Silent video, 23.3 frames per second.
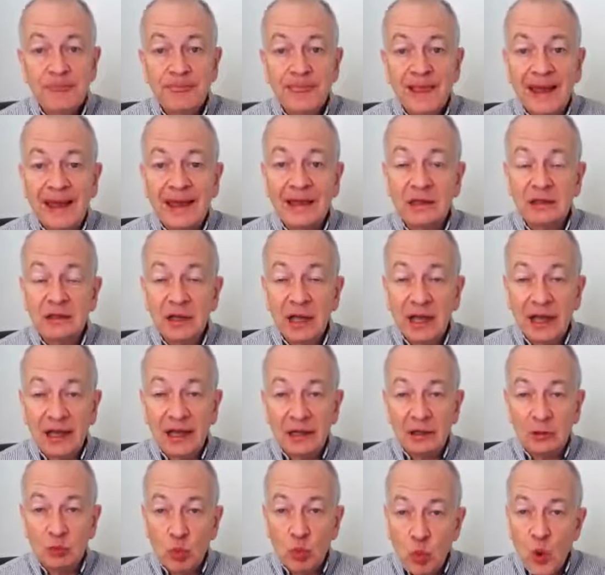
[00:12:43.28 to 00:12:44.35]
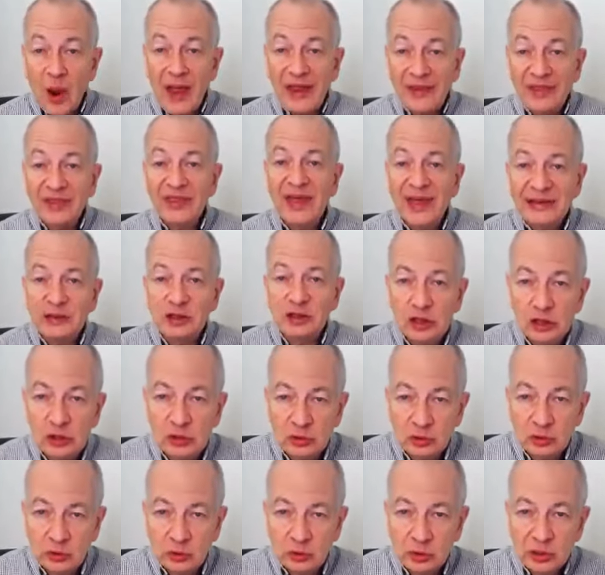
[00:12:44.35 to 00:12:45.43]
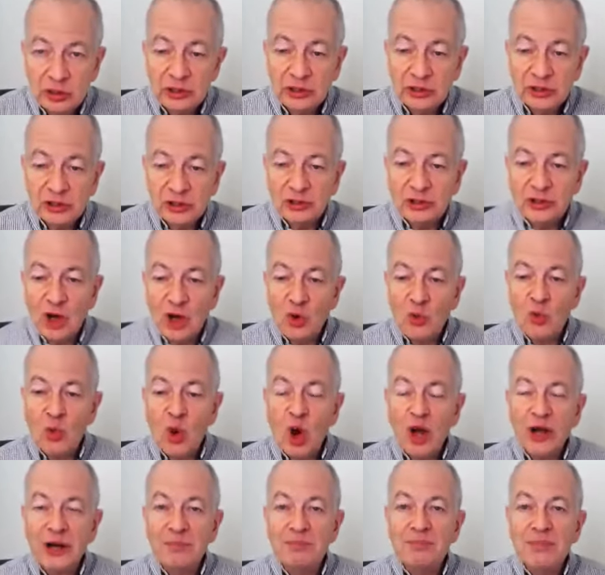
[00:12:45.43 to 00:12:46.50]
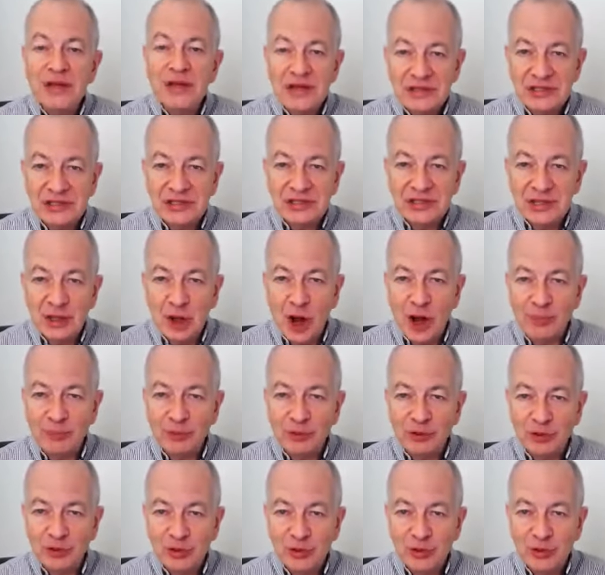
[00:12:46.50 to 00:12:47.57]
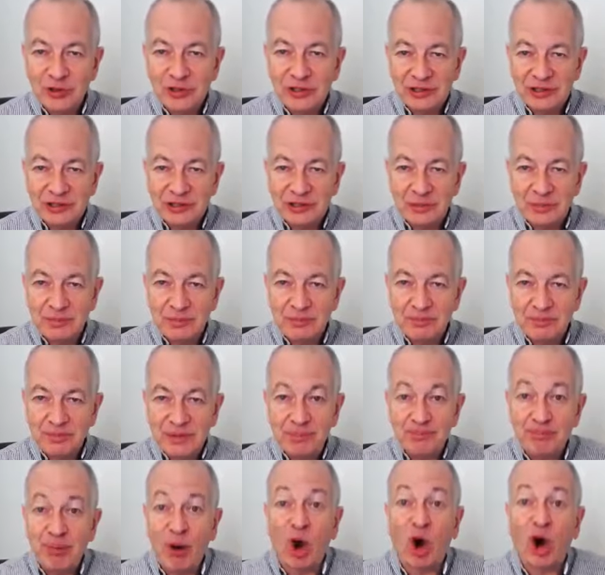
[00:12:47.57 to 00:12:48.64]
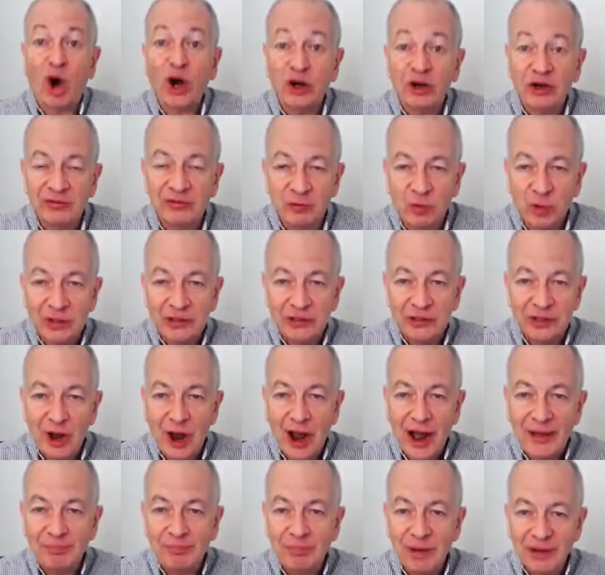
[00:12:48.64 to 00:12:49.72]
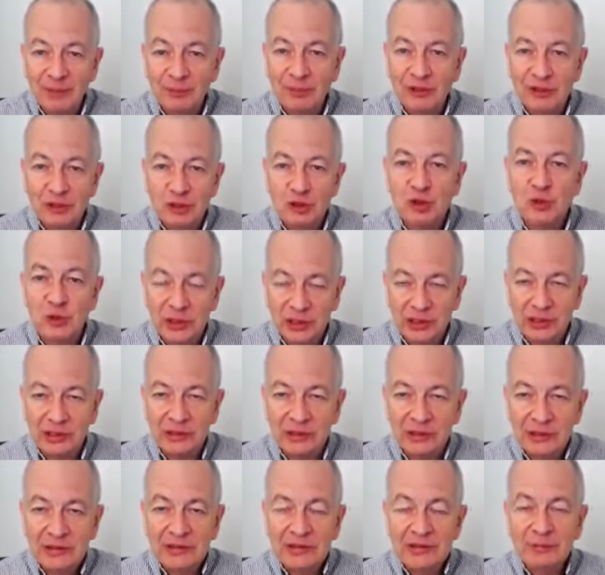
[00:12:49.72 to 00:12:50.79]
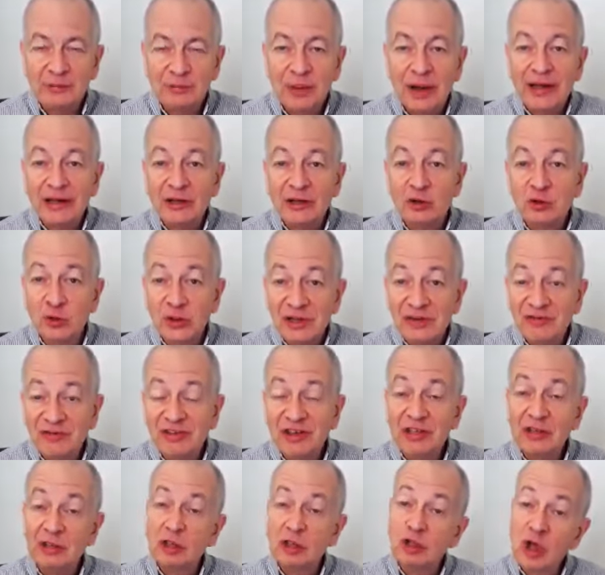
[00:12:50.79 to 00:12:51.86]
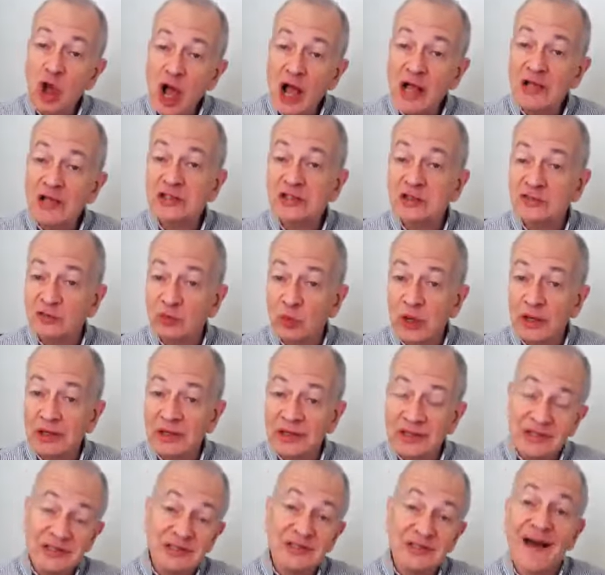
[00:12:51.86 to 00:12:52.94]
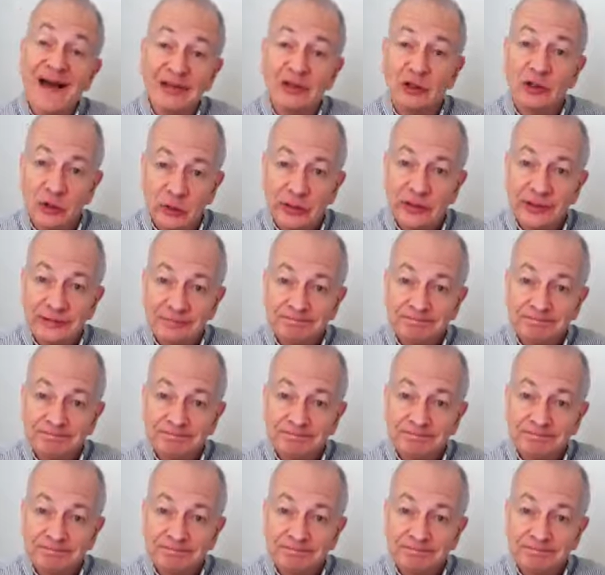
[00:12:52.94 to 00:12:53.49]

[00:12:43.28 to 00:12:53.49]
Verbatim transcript: And when they do, you don't want to miss the opportunity to be part of what God might be doing by grieving the loss of what he's not doing.